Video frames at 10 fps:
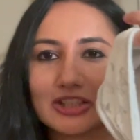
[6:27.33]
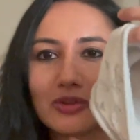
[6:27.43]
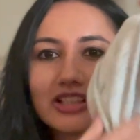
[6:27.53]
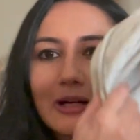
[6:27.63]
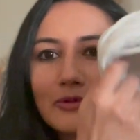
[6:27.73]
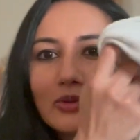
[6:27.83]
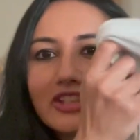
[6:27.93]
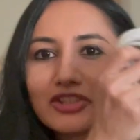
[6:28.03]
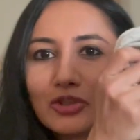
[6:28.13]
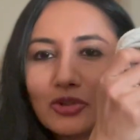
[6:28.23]
So it comes with
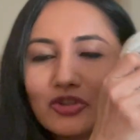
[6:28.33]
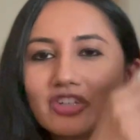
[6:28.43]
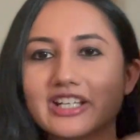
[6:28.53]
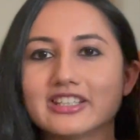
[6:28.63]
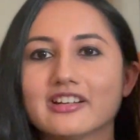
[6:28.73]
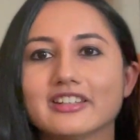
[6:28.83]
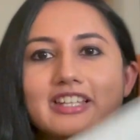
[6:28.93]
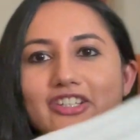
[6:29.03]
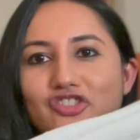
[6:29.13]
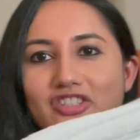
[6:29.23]
this hood right here and
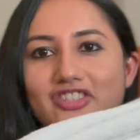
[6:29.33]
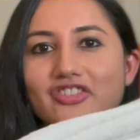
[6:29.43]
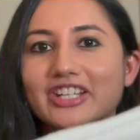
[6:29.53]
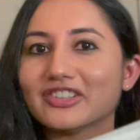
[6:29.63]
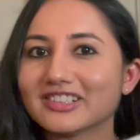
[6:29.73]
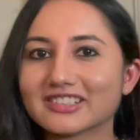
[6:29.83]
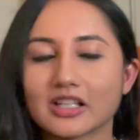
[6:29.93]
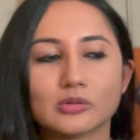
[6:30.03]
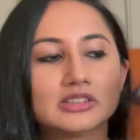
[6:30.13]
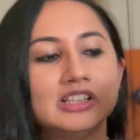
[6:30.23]
then it's just a regular
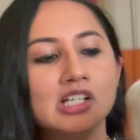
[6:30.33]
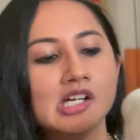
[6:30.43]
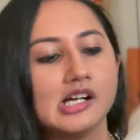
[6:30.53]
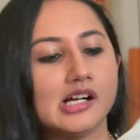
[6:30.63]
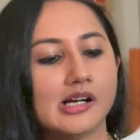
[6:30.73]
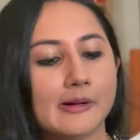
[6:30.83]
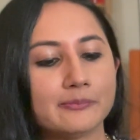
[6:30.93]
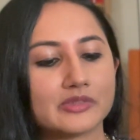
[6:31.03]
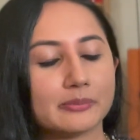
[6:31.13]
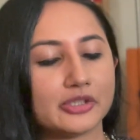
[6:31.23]
towel.
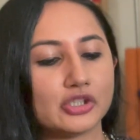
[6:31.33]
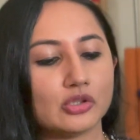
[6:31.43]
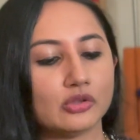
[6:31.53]
But